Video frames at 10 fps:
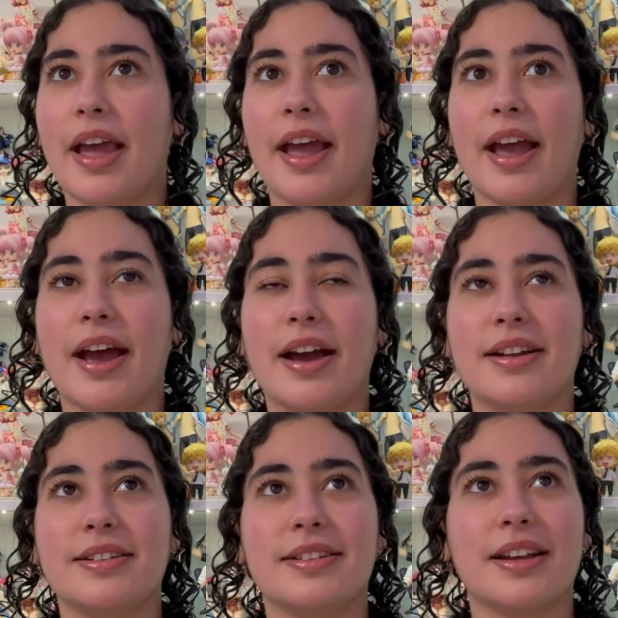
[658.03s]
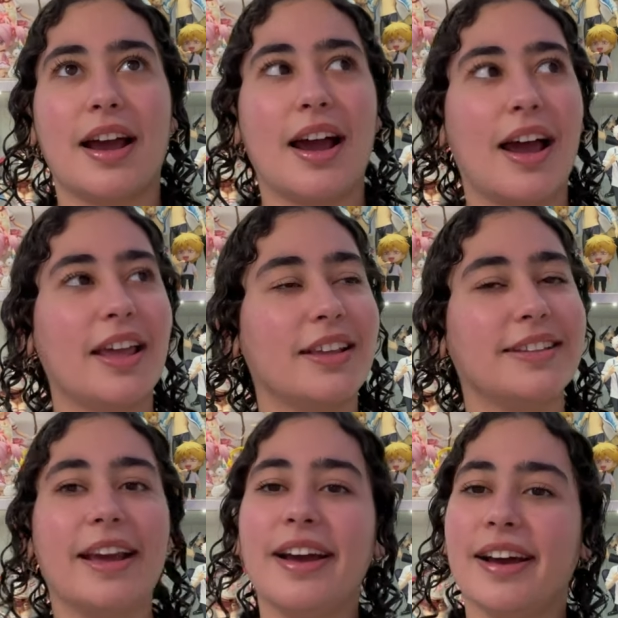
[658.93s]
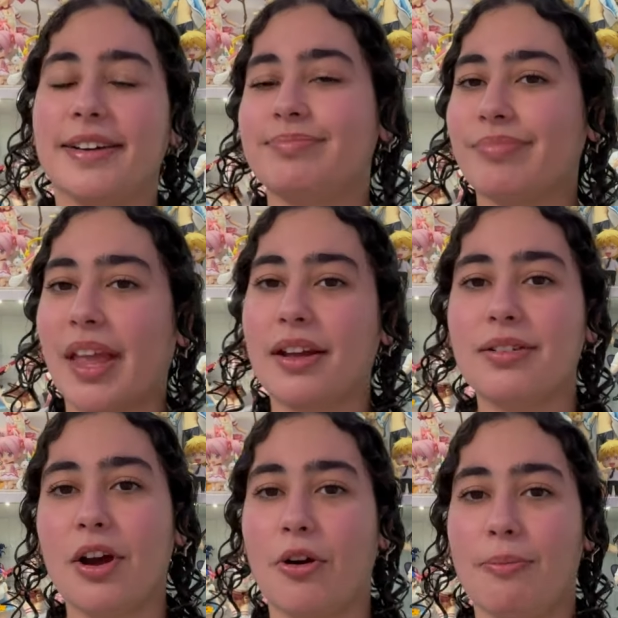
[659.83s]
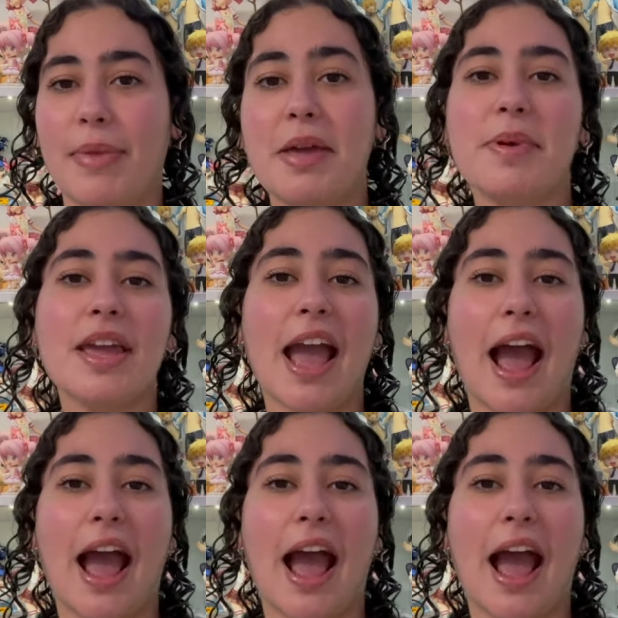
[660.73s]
And I yeah I don't know, maybe